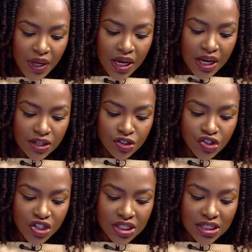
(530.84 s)
And
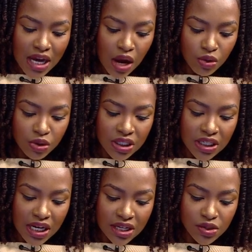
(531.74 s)
Shiks
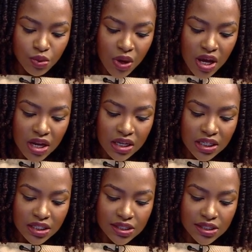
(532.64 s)
Kaugi as well,